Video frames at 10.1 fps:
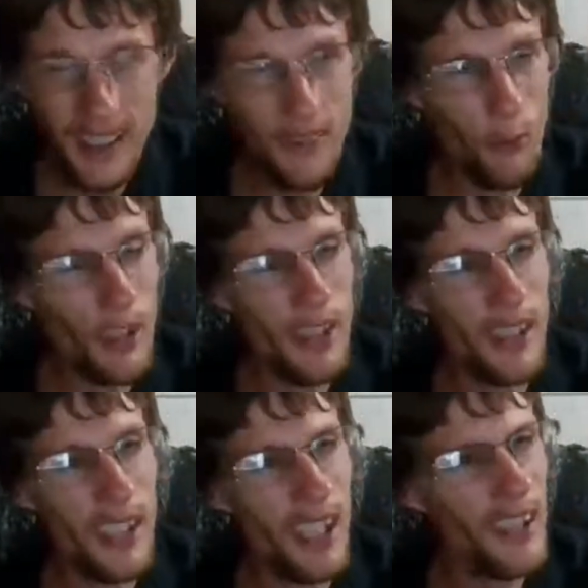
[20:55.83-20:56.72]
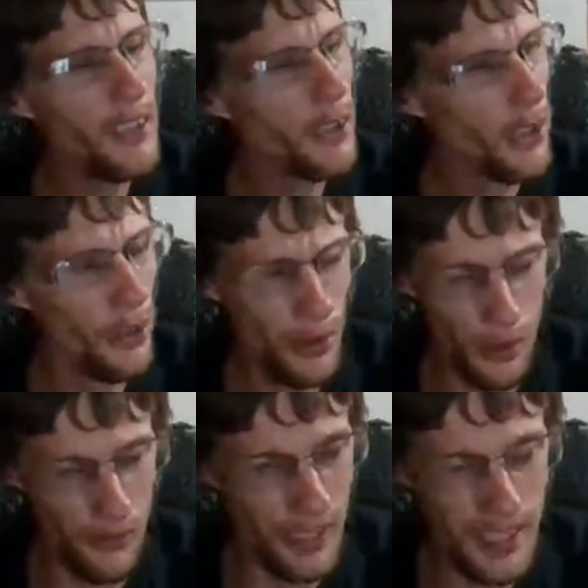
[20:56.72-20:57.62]
Was this
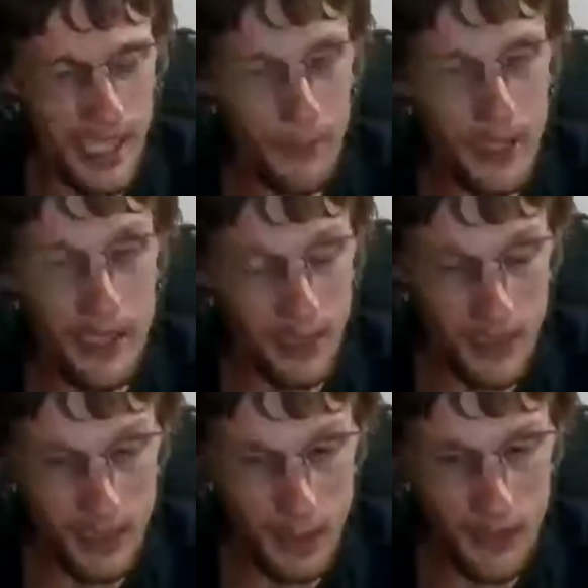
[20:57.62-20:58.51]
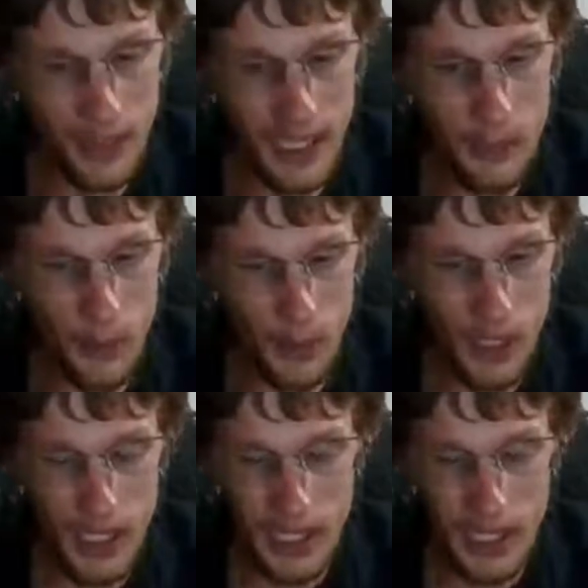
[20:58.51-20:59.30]
unusual for this time of year during the month of April?